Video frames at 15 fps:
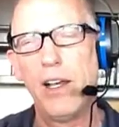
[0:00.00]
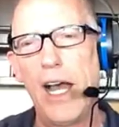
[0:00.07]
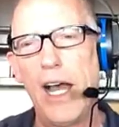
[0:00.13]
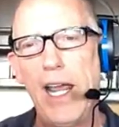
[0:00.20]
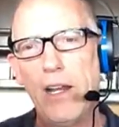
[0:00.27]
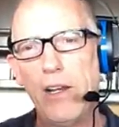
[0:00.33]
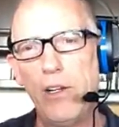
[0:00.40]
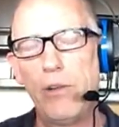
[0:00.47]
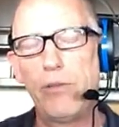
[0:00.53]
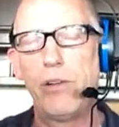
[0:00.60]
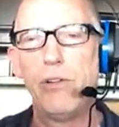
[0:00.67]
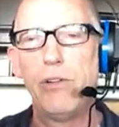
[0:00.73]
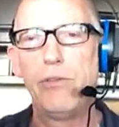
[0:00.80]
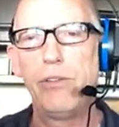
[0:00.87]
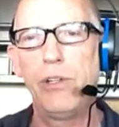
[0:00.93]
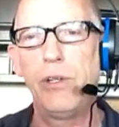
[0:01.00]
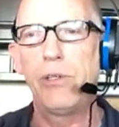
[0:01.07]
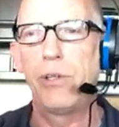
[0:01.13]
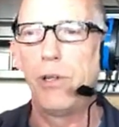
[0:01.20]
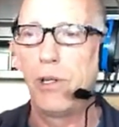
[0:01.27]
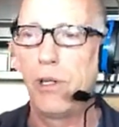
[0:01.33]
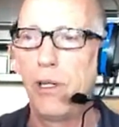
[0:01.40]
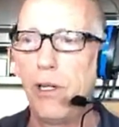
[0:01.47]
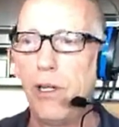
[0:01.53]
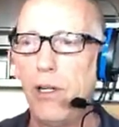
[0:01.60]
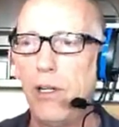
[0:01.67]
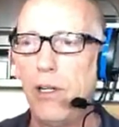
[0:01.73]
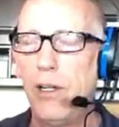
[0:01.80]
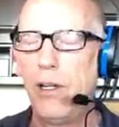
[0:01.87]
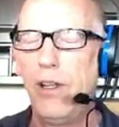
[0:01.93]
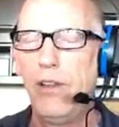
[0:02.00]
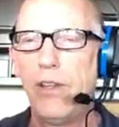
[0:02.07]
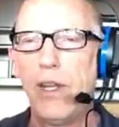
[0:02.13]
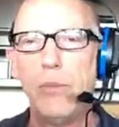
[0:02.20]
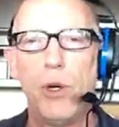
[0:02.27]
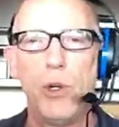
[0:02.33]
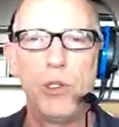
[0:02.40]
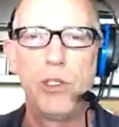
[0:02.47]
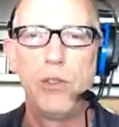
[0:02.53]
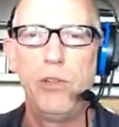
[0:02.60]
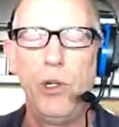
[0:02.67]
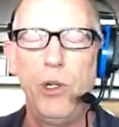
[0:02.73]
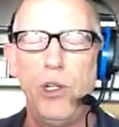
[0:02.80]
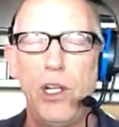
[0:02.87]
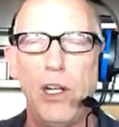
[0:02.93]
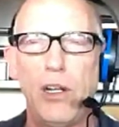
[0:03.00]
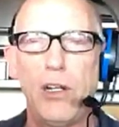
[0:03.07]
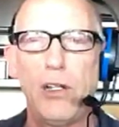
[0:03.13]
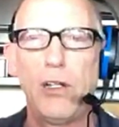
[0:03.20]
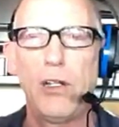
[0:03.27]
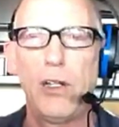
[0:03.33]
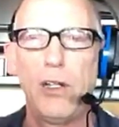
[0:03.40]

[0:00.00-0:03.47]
I had a different filter than most of you did.